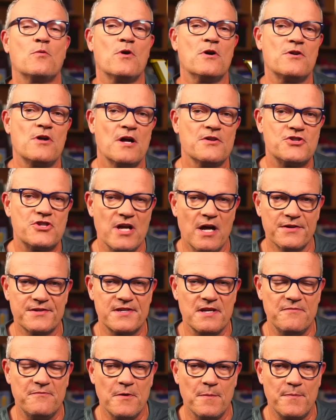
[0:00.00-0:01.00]
a word on
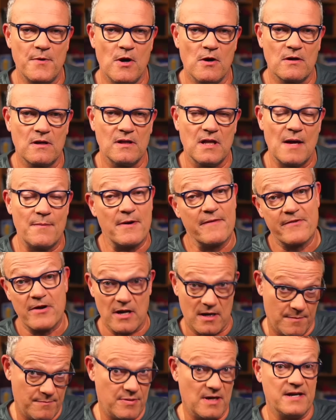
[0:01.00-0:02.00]
Chelsea Football Club. I've
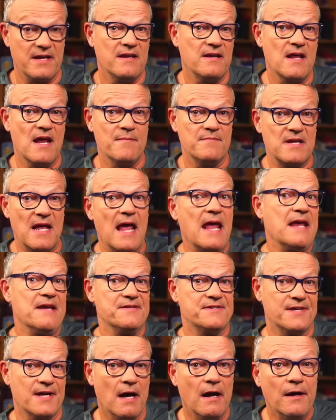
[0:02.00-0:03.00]
got a buddy named
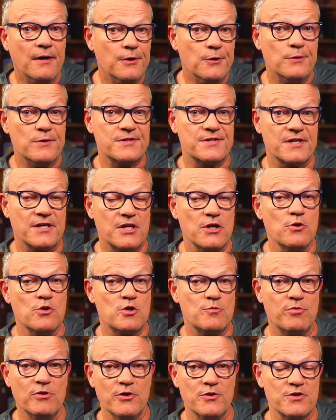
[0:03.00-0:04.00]
Aza, who is a
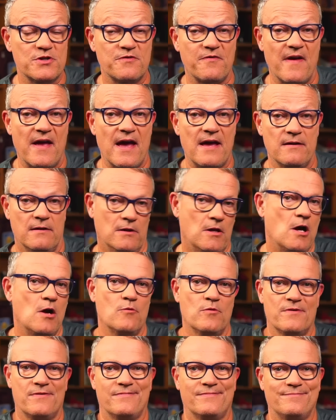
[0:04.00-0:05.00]
huge Blues fan,
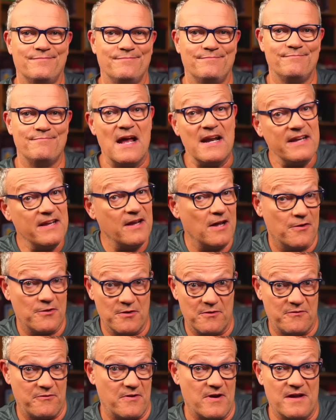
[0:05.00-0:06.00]
along with many
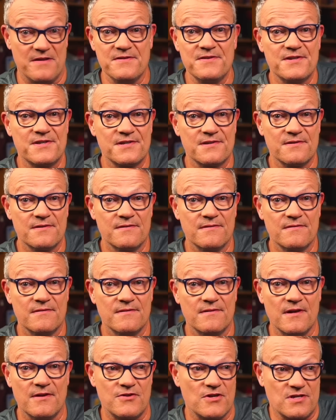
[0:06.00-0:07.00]
other friends.
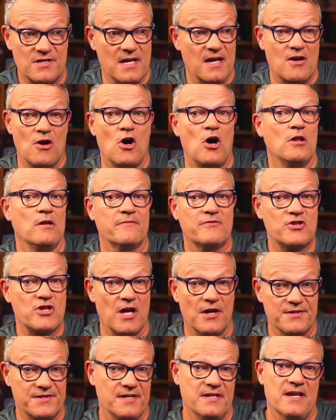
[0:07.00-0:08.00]
And just like all of
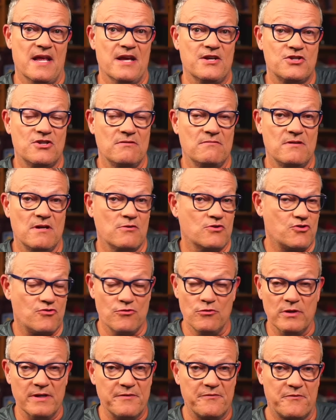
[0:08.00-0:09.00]
Chelsea Nation, they're
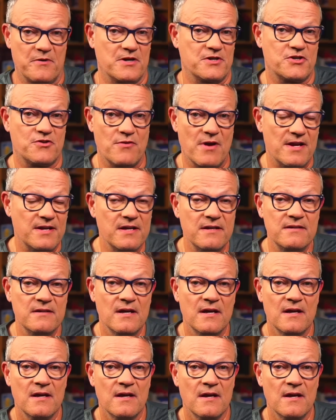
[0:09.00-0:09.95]
truly frustrated.